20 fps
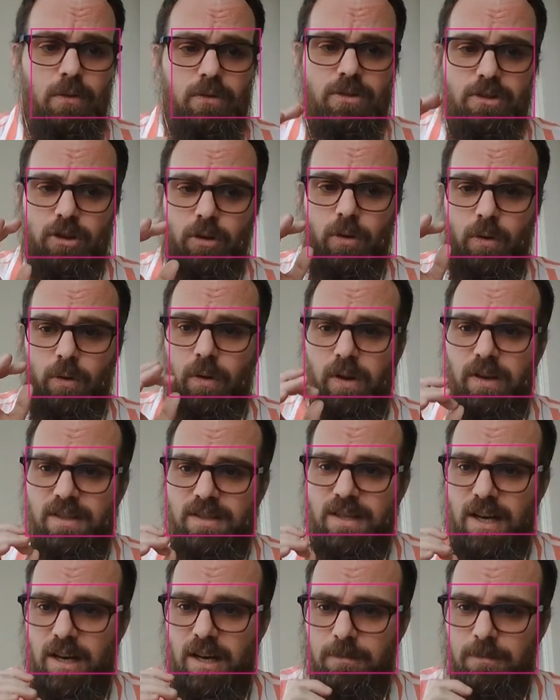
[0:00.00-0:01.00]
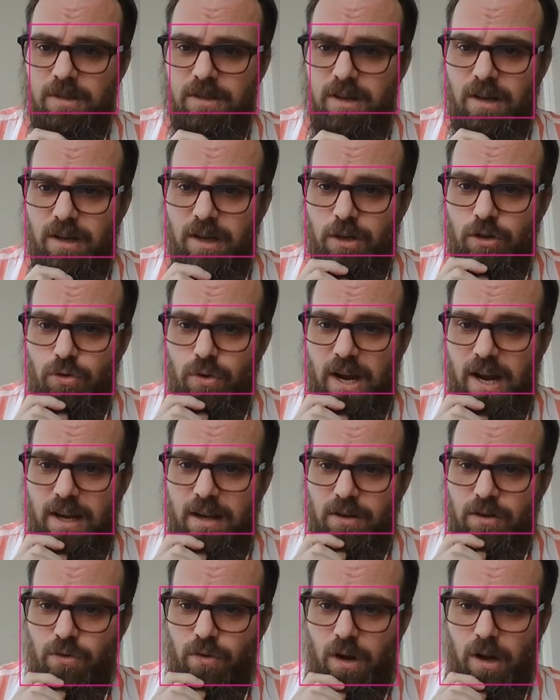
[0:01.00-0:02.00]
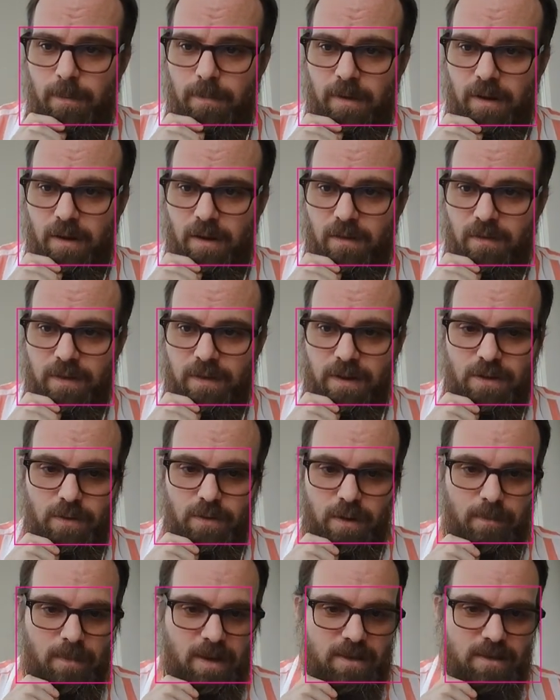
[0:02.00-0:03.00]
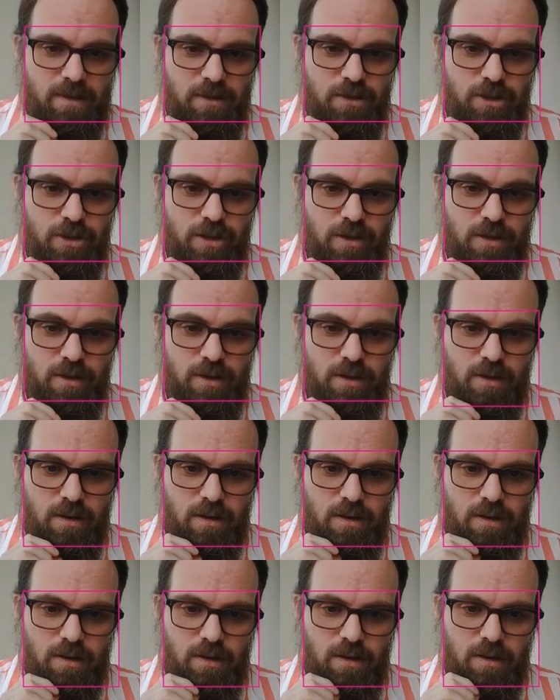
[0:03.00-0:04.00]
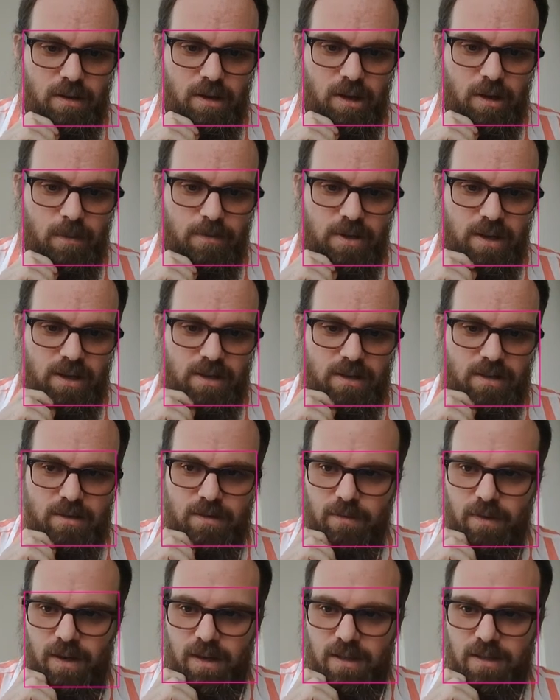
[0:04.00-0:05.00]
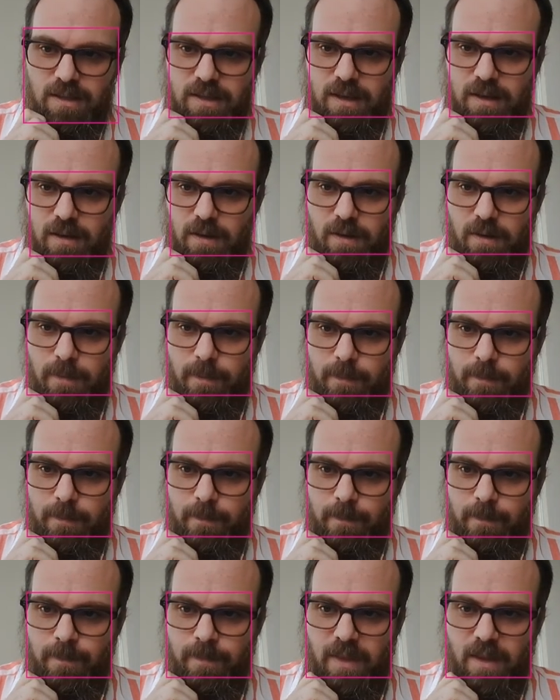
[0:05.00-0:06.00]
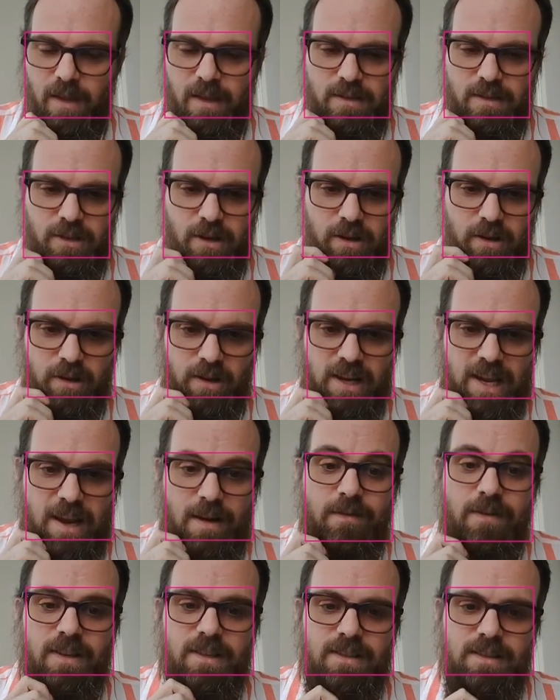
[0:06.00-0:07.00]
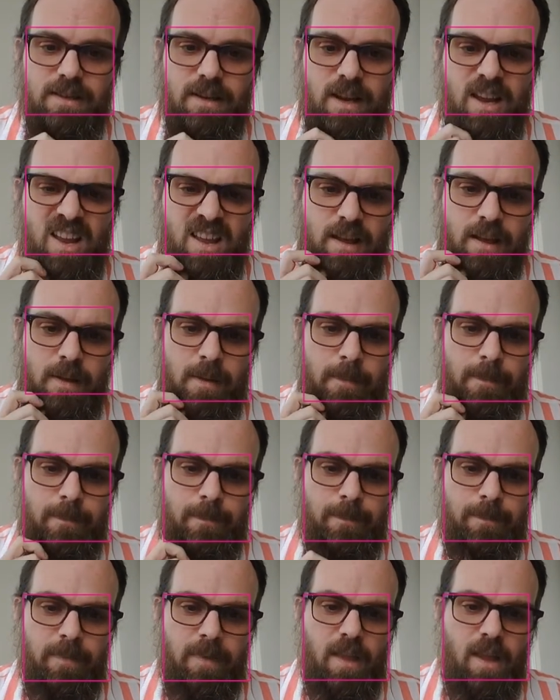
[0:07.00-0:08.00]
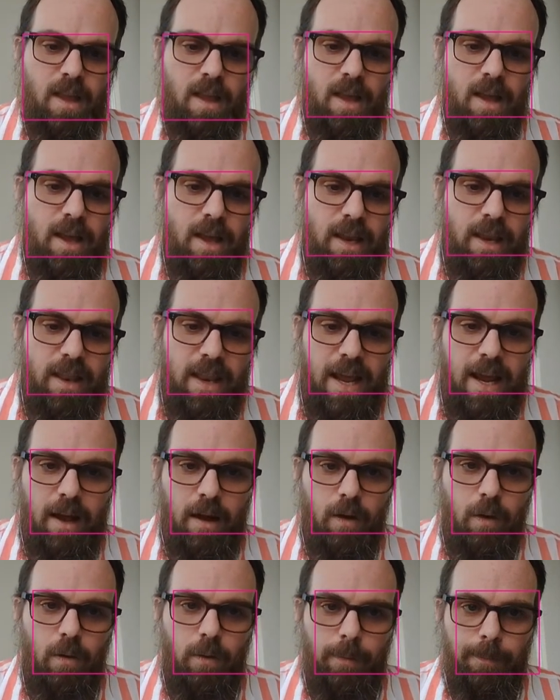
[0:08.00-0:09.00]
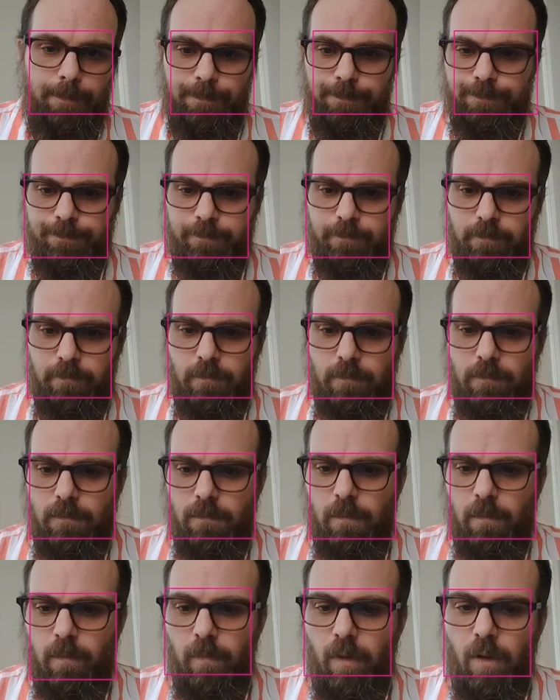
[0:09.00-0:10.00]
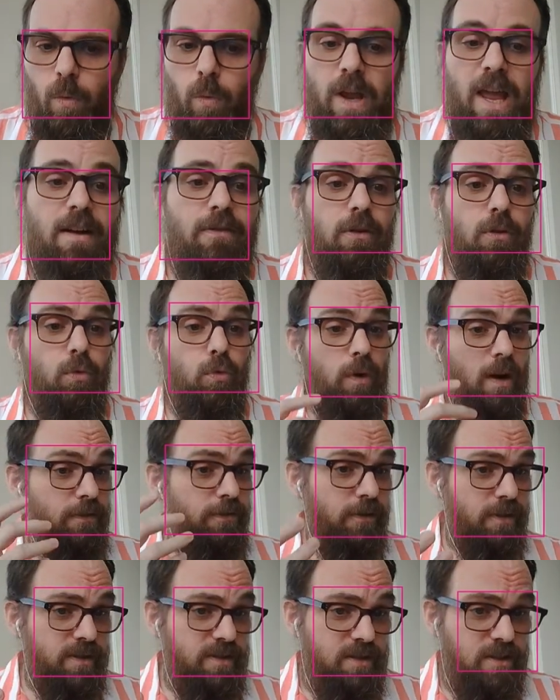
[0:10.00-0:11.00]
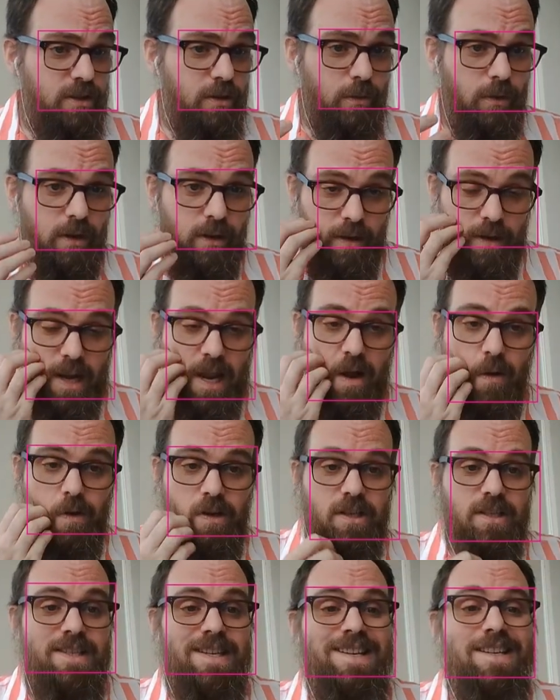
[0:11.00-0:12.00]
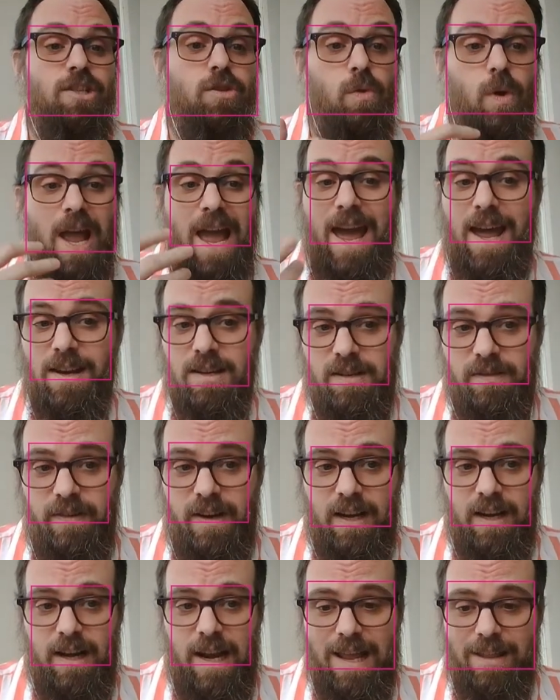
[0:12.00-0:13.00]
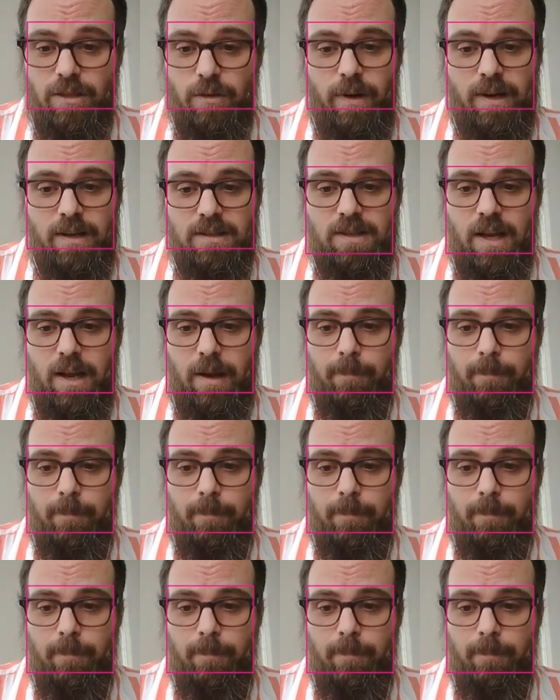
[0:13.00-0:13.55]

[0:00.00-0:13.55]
So instead, I'm just going to drag and drop our victory message object right into here. It's our canvas. Now we have a reference to it. Now we just need to activate it at the right time.